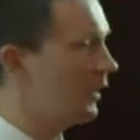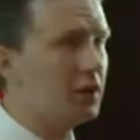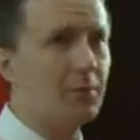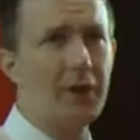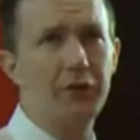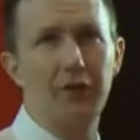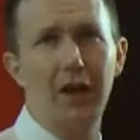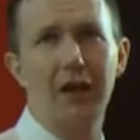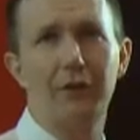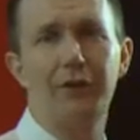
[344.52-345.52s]
you basically
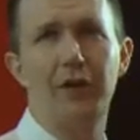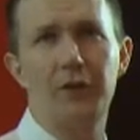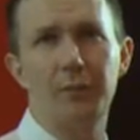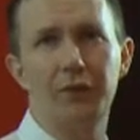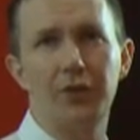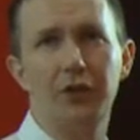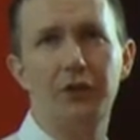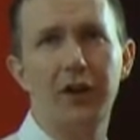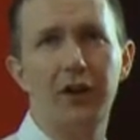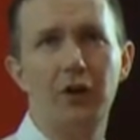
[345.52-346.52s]
have a 50%
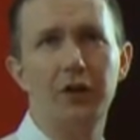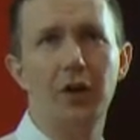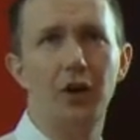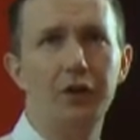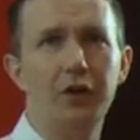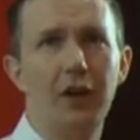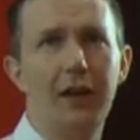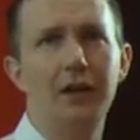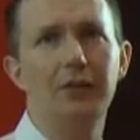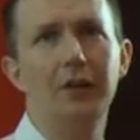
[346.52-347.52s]
setting on your
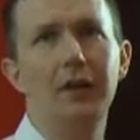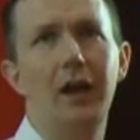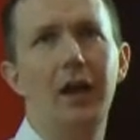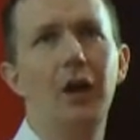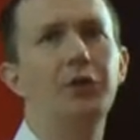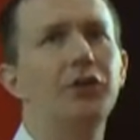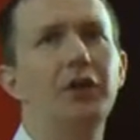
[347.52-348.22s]
light. It allows you